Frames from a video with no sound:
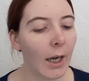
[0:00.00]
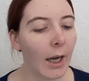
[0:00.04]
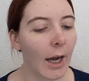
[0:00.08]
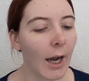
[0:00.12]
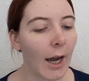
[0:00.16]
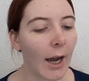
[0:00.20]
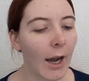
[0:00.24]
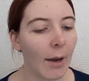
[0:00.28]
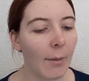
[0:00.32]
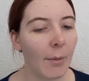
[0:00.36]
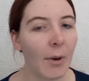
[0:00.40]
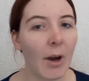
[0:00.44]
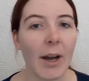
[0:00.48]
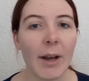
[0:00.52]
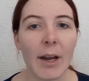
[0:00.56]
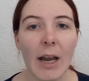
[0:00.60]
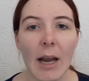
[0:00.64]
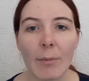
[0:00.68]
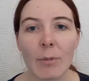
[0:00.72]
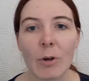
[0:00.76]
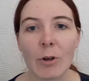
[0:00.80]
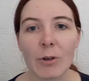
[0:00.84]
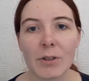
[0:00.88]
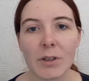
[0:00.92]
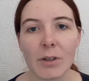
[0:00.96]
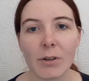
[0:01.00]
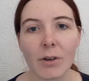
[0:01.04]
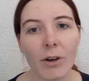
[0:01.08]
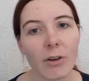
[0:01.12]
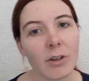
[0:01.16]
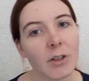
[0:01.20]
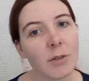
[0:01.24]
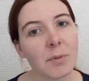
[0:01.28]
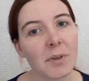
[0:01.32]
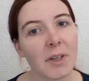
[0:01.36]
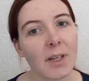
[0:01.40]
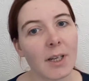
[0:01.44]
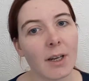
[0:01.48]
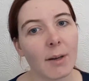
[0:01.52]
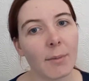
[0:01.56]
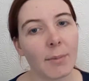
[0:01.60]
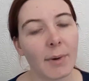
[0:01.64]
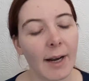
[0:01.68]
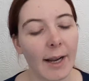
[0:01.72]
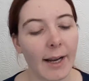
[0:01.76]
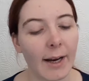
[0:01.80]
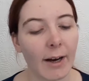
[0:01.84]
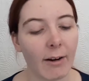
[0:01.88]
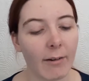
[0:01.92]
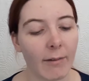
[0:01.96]
I am also going to be
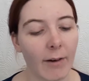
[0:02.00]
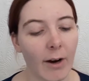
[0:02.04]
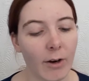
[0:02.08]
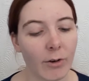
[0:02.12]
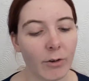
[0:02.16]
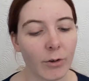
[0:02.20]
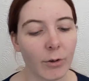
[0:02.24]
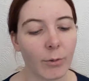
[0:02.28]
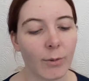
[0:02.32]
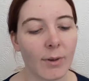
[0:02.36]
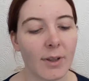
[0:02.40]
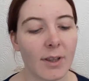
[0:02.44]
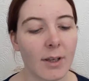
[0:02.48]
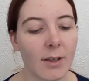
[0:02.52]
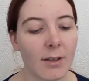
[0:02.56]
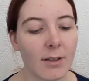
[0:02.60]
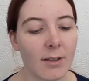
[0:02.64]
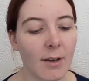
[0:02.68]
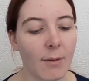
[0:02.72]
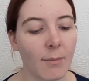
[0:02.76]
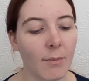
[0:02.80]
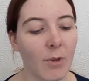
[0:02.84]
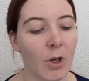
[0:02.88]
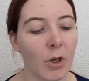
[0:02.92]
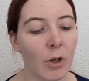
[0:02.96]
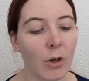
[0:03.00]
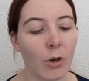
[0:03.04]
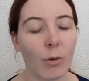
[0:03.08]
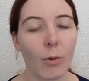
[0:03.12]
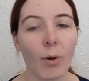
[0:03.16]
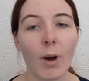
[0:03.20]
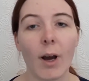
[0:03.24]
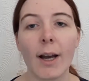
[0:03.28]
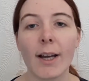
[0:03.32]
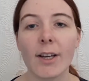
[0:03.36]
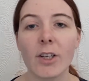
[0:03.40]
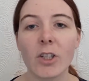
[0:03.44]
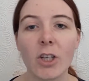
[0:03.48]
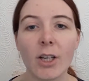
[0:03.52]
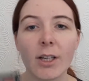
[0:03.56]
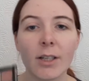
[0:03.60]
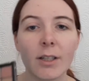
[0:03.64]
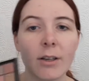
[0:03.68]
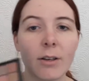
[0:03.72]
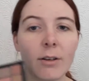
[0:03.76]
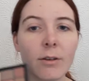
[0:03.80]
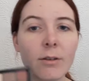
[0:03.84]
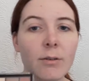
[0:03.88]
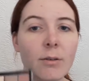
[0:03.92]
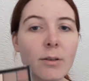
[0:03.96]
playing around with some new
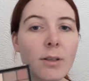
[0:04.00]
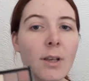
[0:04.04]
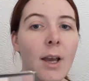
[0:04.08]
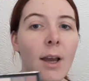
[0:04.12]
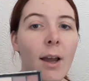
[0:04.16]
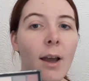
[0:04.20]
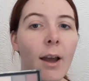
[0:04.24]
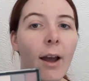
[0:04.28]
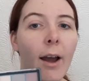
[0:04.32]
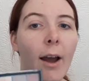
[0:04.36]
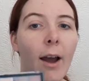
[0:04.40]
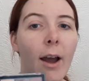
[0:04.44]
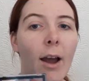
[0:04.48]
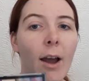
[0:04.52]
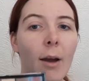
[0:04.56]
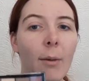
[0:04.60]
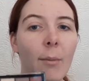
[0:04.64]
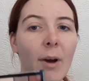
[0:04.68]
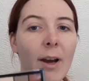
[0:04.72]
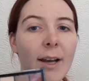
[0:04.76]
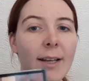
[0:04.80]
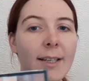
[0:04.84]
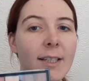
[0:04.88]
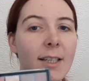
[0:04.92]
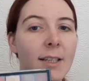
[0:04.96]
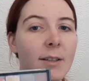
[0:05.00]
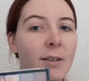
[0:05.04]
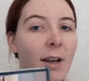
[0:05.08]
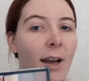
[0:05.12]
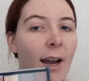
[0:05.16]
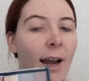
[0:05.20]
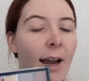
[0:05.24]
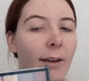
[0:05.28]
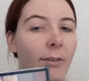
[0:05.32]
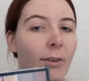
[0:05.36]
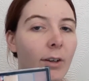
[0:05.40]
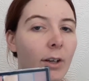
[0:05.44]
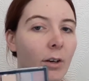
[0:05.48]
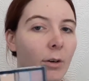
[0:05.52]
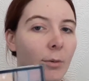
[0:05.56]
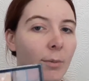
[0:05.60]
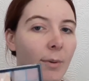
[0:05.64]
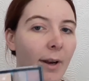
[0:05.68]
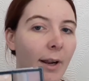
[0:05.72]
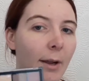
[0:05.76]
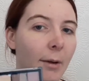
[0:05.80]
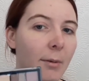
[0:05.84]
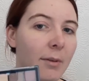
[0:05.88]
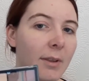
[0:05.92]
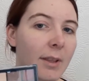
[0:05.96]
eyeshadows. I did have a little
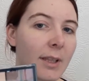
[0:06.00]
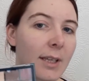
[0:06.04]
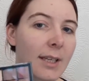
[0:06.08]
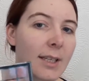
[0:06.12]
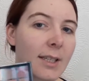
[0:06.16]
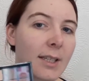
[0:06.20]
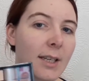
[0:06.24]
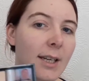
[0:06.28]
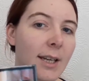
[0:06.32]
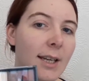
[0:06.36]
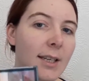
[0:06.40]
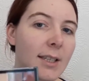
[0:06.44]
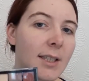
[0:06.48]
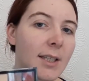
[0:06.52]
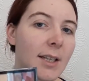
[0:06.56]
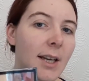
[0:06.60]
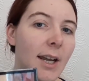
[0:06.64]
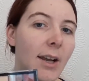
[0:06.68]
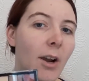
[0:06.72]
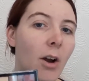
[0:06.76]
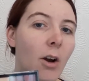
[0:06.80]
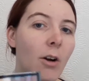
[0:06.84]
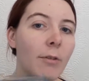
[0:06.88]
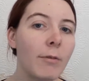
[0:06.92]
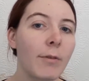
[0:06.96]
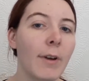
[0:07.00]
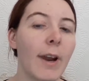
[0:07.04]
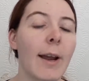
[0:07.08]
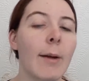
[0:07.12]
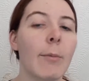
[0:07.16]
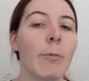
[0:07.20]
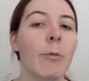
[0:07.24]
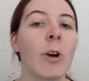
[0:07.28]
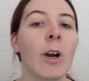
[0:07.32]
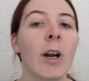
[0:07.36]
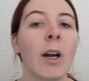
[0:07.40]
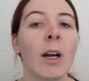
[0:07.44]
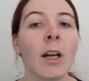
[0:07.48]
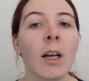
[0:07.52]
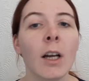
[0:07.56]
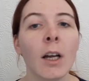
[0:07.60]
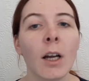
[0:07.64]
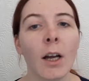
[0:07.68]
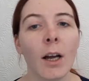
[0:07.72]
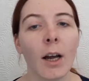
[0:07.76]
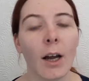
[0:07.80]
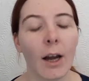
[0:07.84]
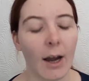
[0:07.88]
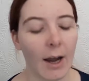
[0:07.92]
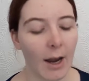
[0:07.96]
play with these yesterday off camera,
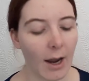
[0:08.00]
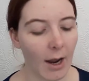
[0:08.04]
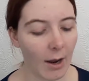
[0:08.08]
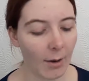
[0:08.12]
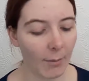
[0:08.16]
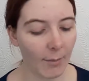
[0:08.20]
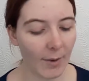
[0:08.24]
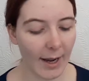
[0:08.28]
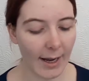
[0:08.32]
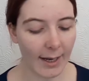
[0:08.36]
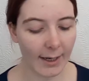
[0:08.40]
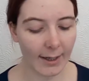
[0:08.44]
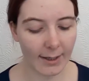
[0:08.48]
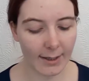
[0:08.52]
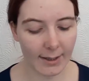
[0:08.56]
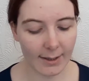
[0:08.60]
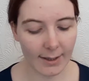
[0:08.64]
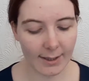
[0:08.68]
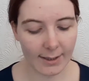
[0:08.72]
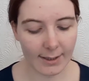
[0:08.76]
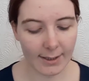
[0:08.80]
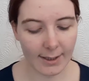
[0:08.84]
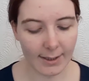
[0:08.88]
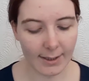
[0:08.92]
and this